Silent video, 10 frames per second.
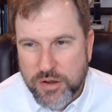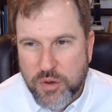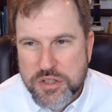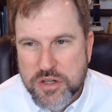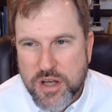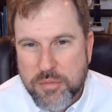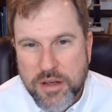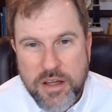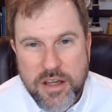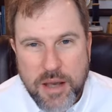I want you to come.
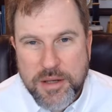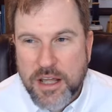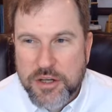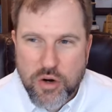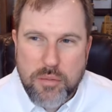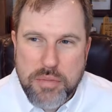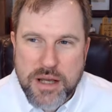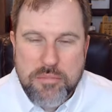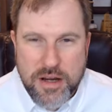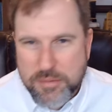I mean, and you're a
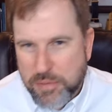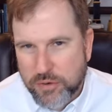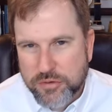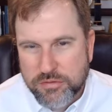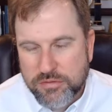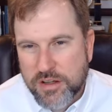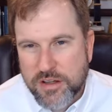big money person.